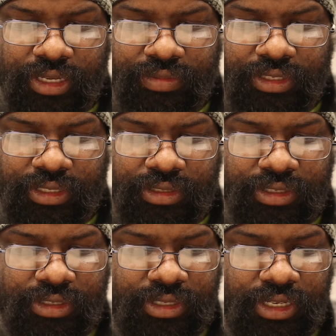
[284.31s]
evidence
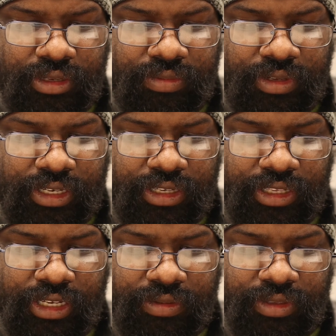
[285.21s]
instead of letting
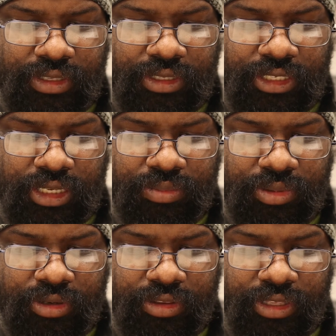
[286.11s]
the evidence shape
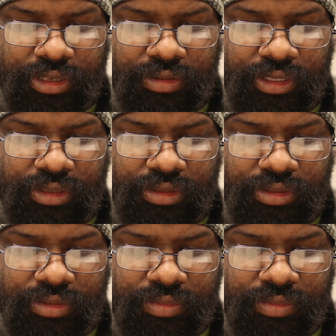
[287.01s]
our theories.